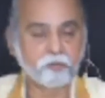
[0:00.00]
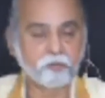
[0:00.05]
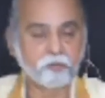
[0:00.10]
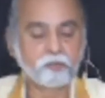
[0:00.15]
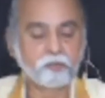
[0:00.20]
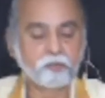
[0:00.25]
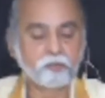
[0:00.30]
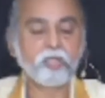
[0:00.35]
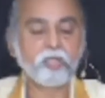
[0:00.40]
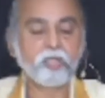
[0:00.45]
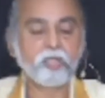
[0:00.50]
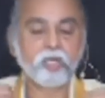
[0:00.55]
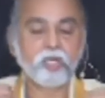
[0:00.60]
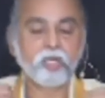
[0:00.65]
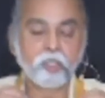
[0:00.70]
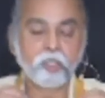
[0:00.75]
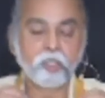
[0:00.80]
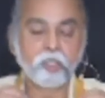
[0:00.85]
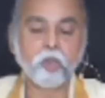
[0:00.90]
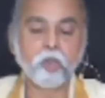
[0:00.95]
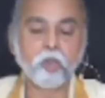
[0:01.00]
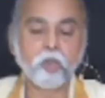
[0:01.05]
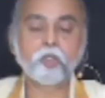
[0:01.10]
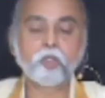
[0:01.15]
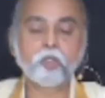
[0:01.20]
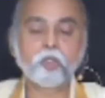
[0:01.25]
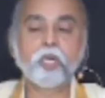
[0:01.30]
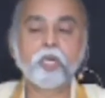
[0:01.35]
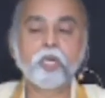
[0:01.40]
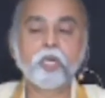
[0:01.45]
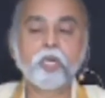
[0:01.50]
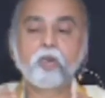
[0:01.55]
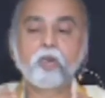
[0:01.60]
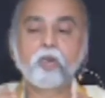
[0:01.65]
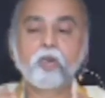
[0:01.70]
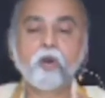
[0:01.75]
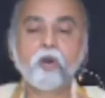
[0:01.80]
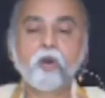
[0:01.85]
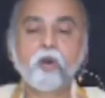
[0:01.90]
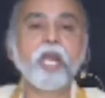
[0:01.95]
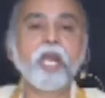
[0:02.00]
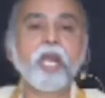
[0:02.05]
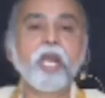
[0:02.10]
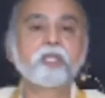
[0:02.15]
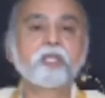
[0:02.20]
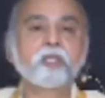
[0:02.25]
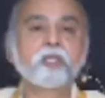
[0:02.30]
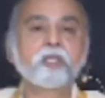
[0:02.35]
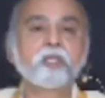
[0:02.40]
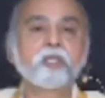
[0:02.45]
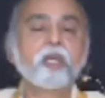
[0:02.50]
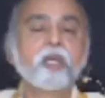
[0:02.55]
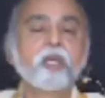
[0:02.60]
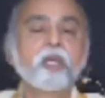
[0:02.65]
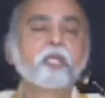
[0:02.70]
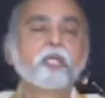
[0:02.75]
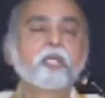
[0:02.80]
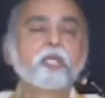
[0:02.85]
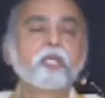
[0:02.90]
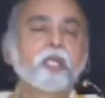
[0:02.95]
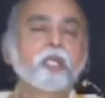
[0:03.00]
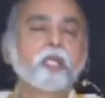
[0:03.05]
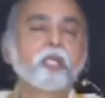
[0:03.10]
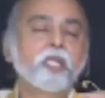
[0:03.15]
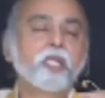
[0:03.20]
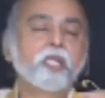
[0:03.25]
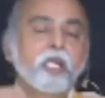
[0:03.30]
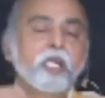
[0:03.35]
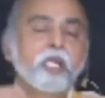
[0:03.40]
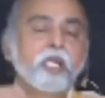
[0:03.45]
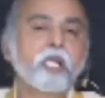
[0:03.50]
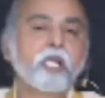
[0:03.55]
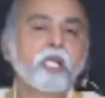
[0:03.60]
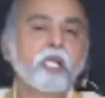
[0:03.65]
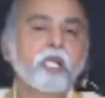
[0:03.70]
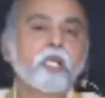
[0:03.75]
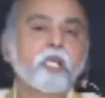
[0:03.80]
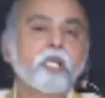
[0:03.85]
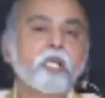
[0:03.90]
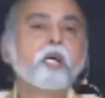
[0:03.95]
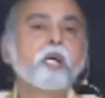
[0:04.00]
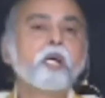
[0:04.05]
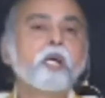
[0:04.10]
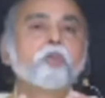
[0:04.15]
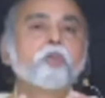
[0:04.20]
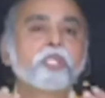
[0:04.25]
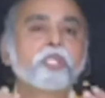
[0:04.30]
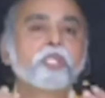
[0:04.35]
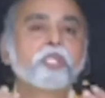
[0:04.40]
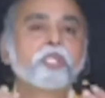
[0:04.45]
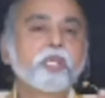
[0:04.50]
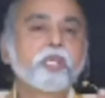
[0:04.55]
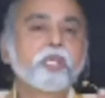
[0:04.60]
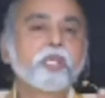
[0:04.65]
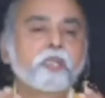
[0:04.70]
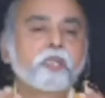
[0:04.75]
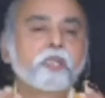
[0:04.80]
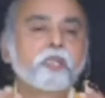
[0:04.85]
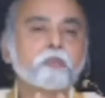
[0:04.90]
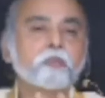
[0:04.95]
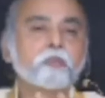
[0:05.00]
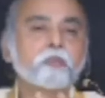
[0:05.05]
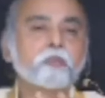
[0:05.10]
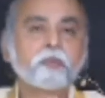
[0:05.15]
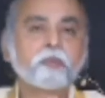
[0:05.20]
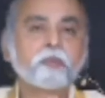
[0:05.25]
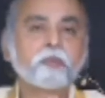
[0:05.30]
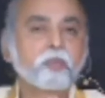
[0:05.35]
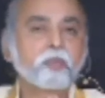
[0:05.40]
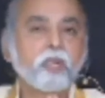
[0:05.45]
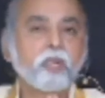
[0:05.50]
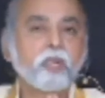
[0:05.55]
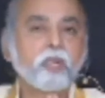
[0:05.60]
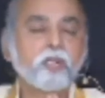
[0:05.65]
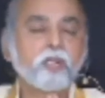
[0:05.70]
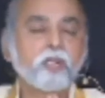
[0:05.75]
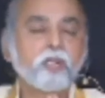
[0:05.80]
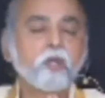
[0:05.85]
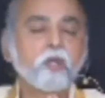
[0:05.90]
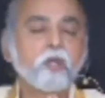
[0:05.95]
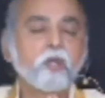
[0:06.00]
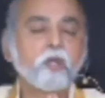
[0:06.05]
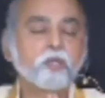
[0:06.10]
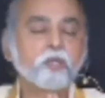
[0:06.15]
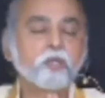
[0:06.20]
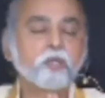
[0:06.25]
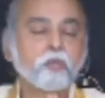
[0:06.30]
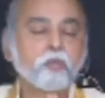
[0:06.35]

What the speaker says: There's a controller who's controlling all actions, that there's a thinker who is thinking. It's not so.